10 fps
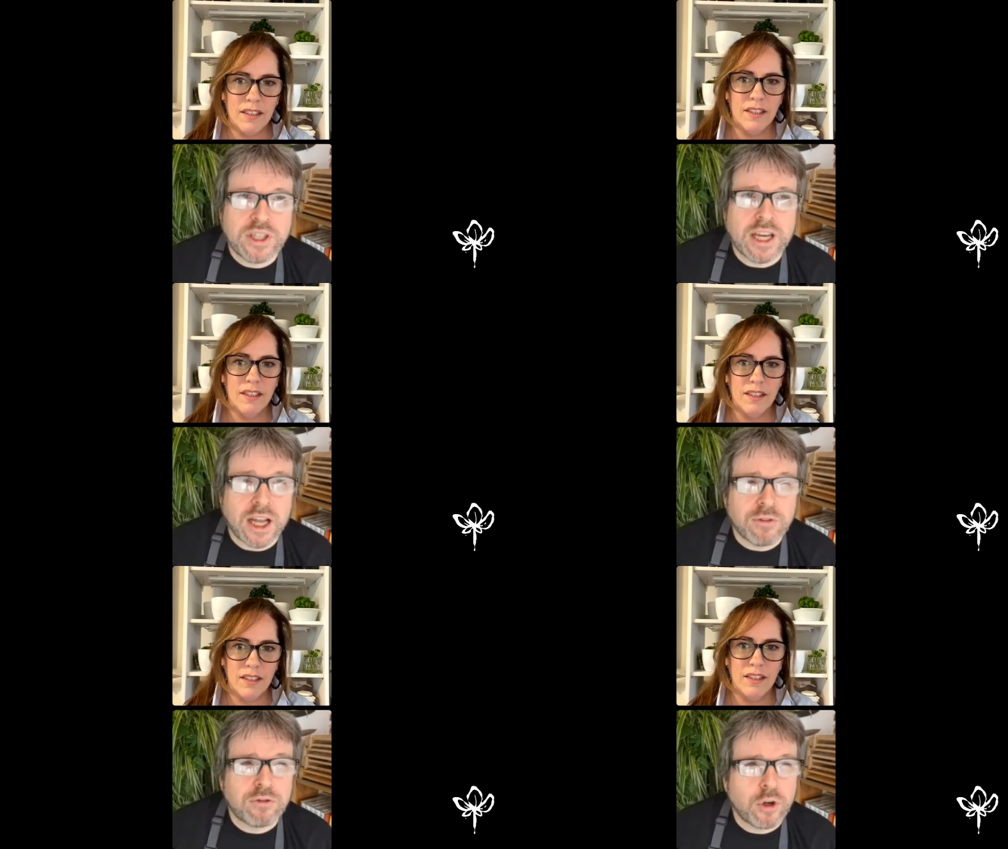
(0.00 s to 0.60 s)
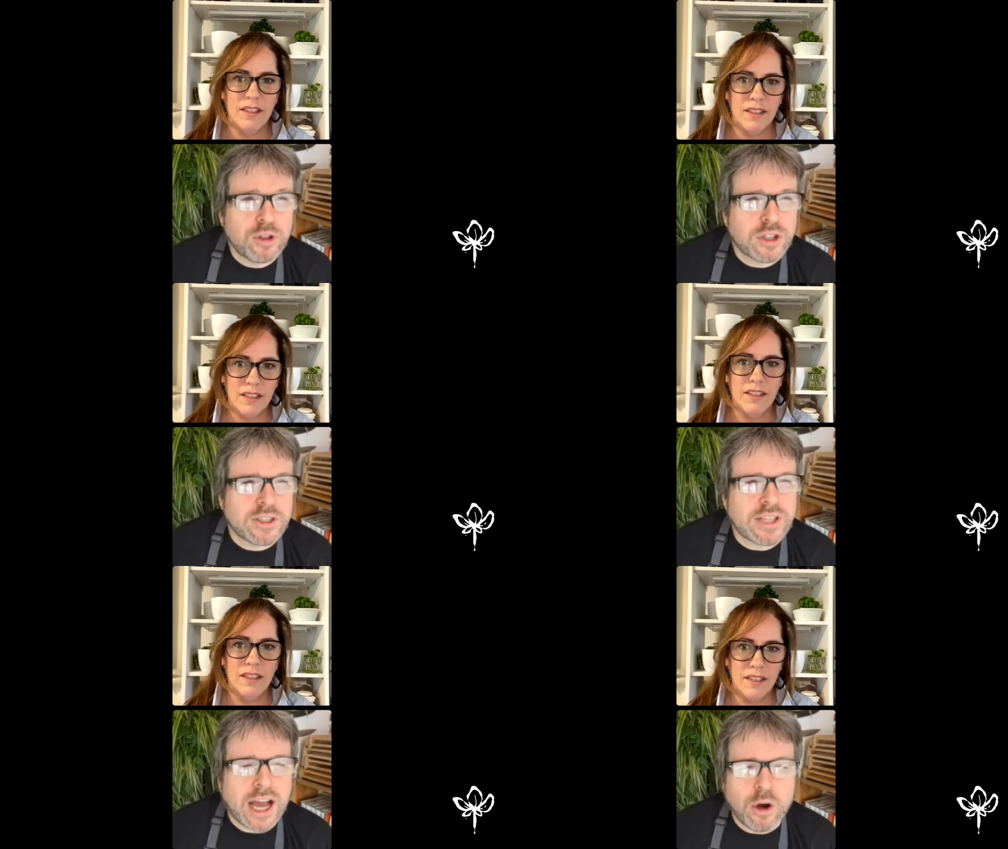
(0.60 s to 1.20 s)
Speaker 1: kind of focused on is
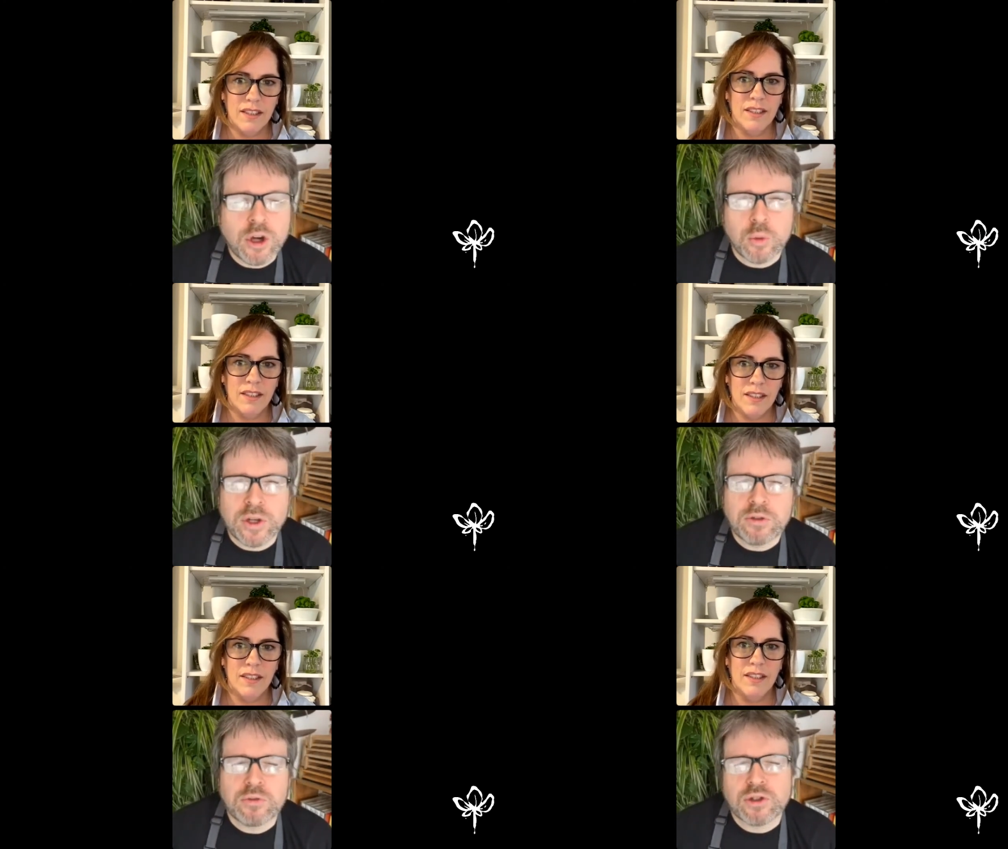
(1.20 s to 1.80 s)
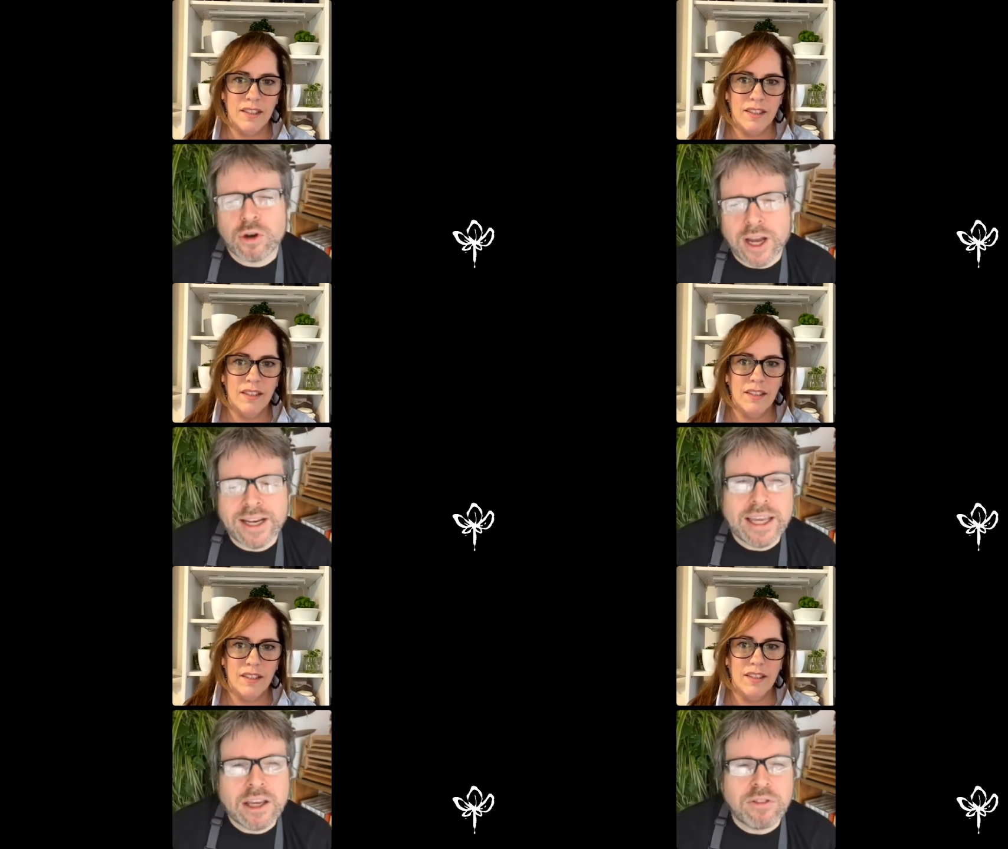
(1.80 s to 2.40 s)
how could we try to
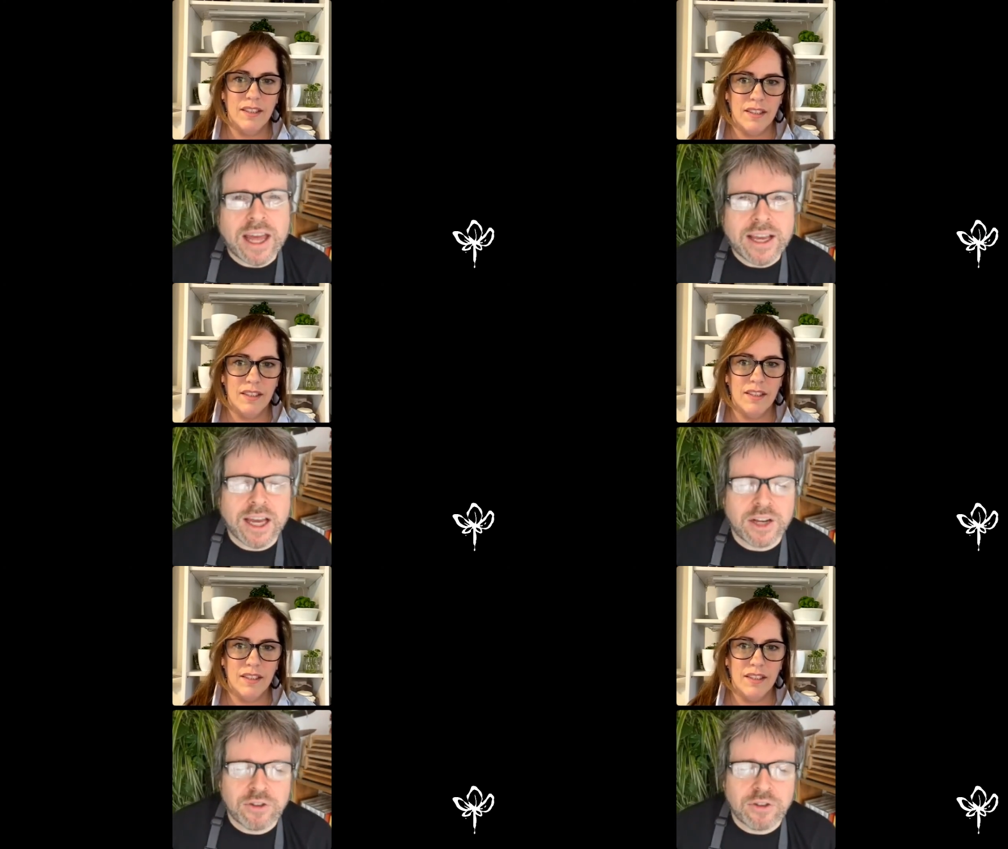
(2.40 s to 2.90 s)
give that kind of